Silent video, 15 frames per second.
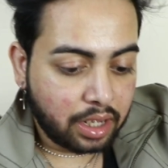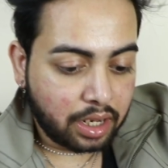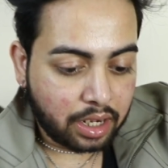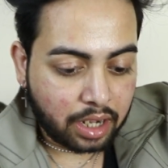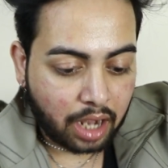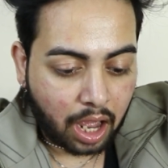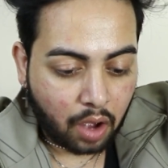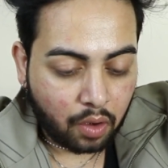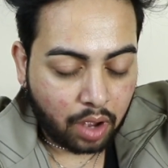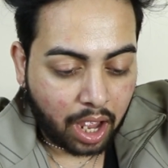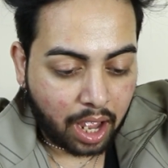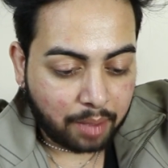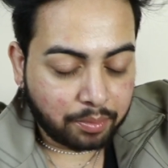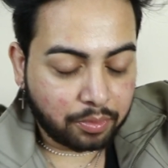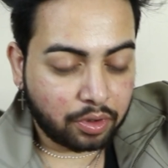now
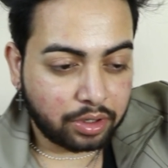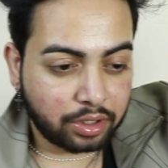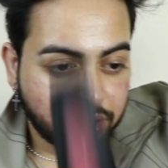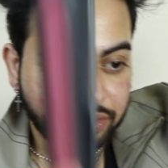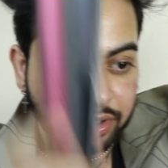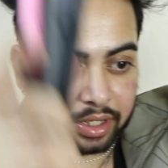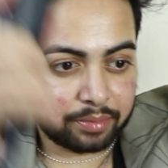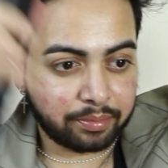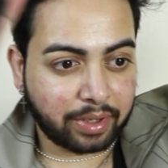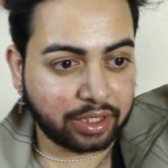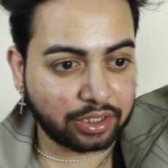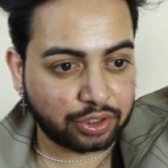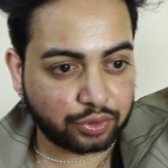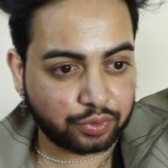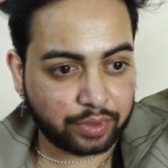I'm gonna take my
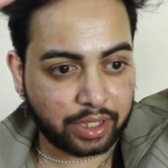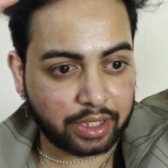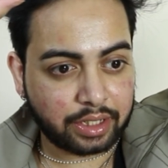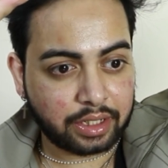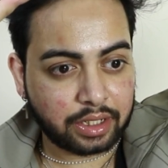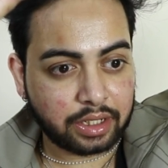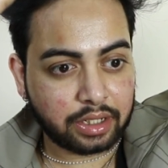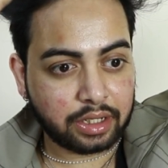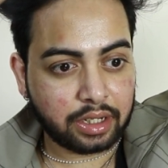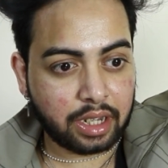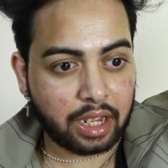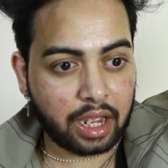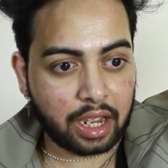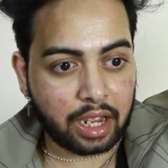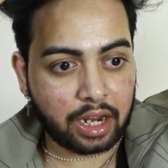straightener,
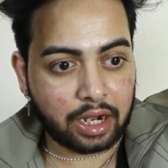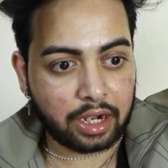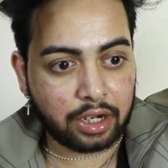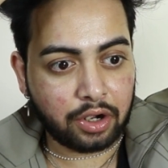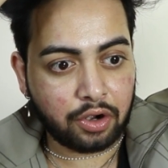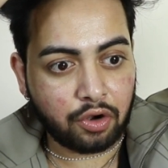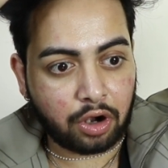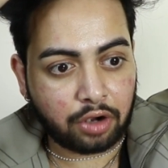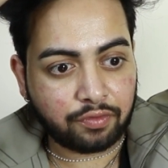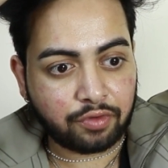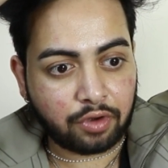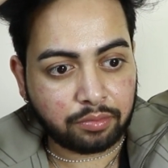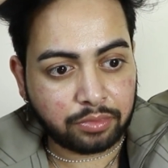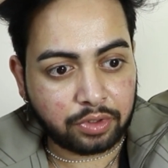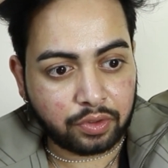and not
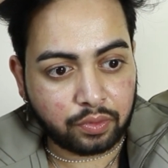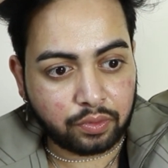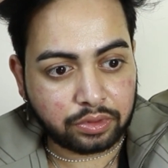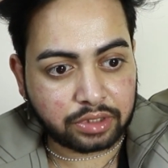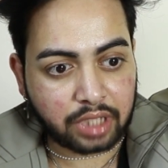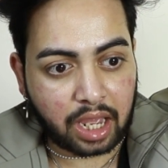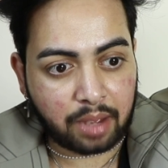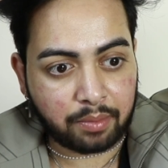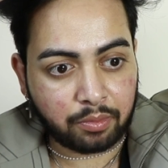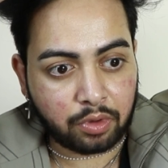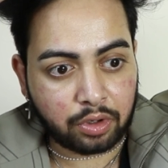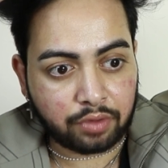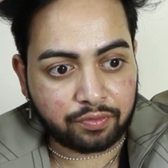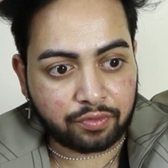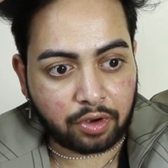from the roots, I'm
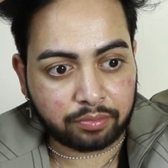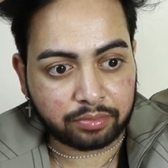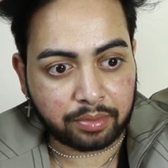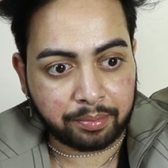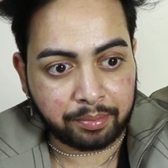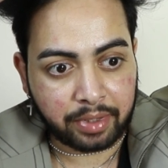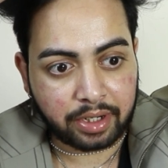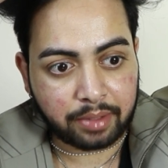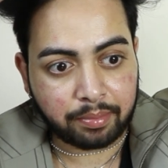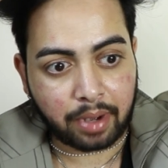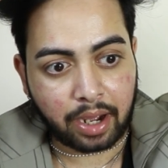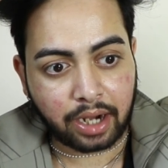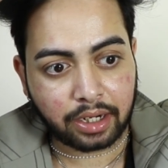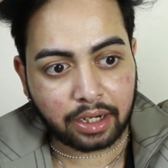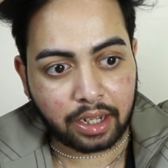gonna from the mid
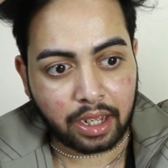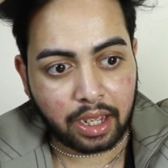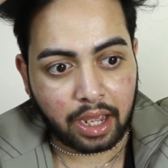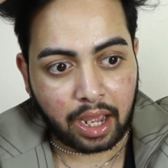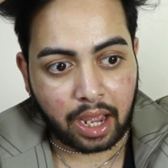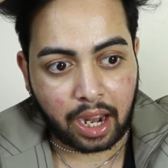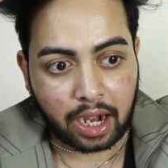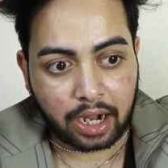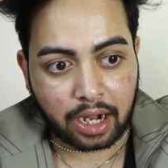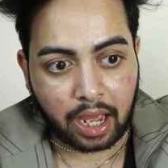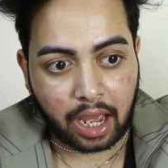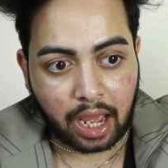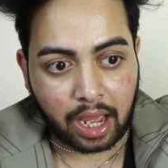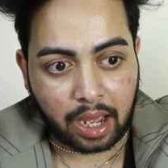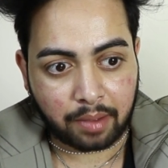part, and
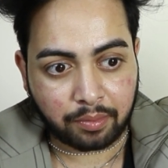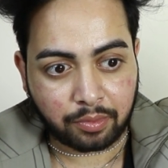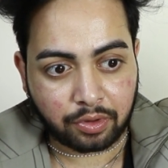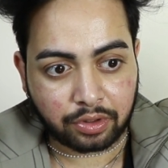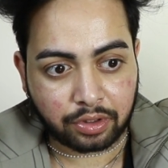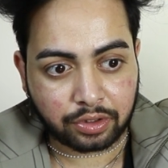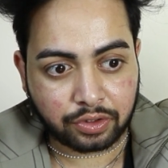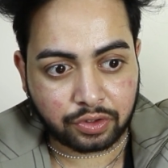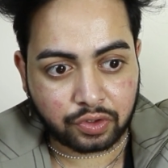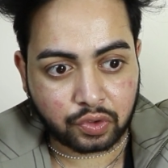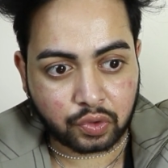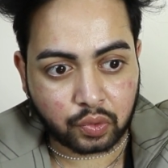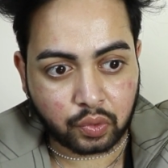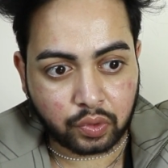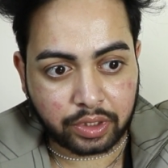I'm gonna
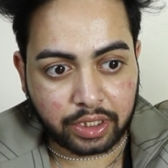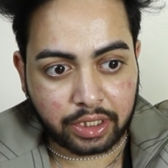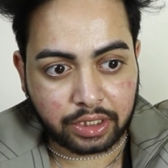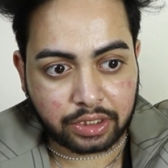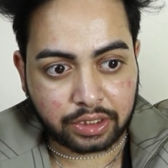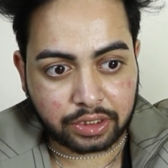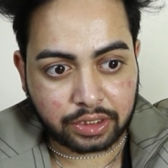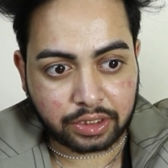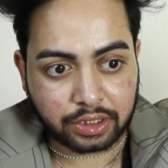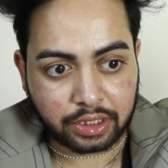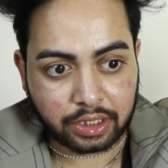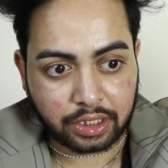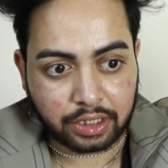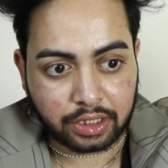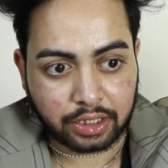do it
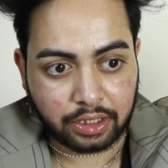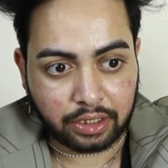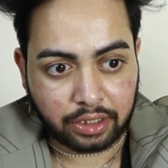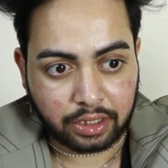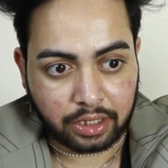in the